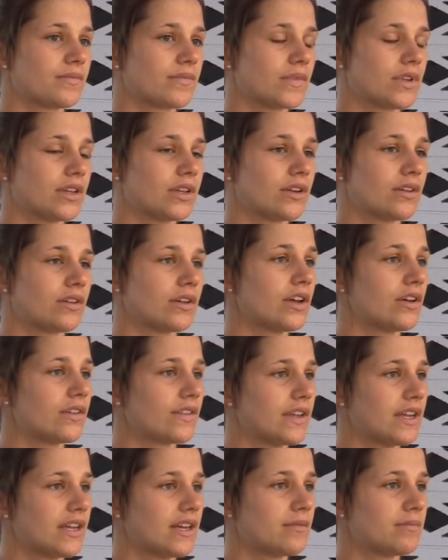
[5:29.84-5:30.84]
a
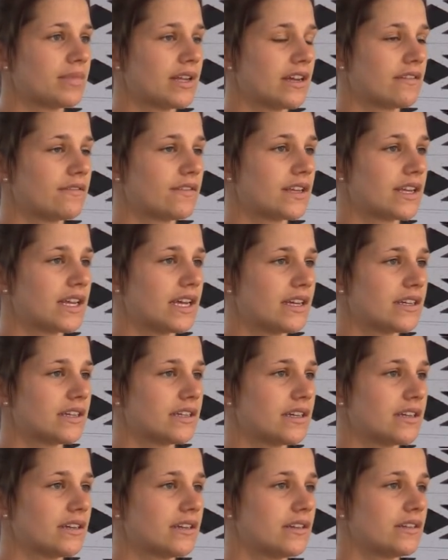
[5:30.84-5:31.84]
healthy eating plan for the
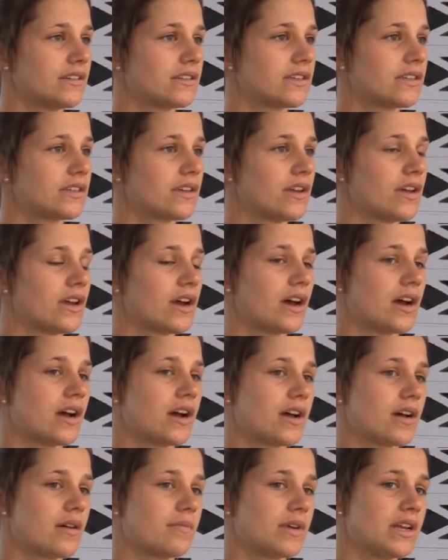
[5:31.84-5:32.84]
canteens,
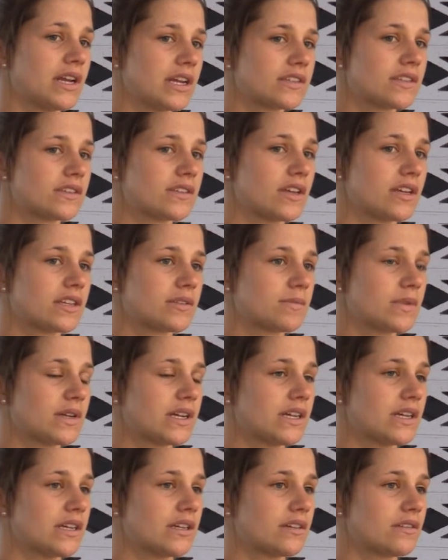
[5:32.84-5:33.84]
an exercise
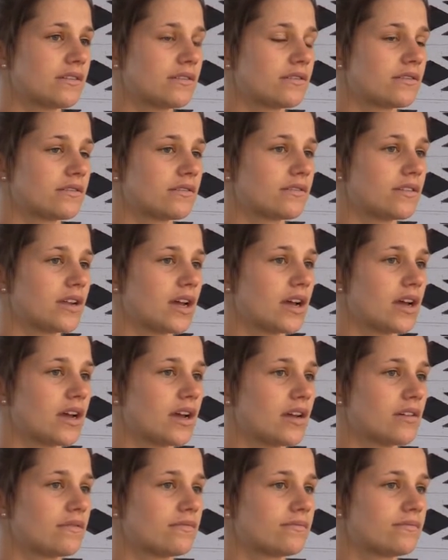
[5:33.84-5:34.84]
plan
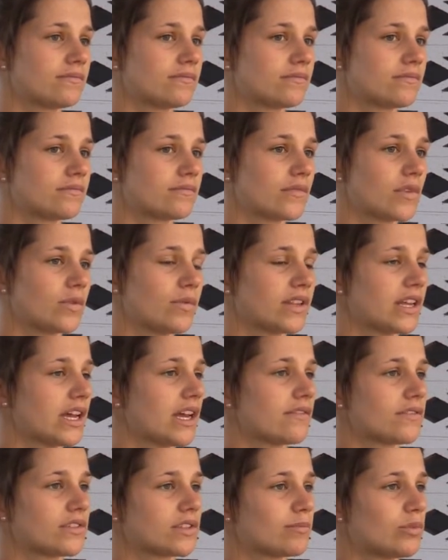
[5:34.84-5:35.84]
when they
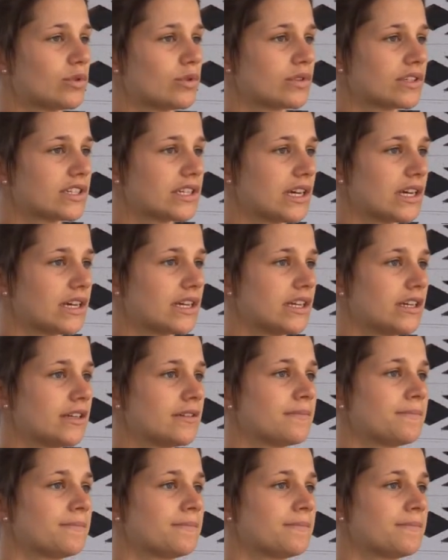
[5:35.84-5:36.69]
have a sport day,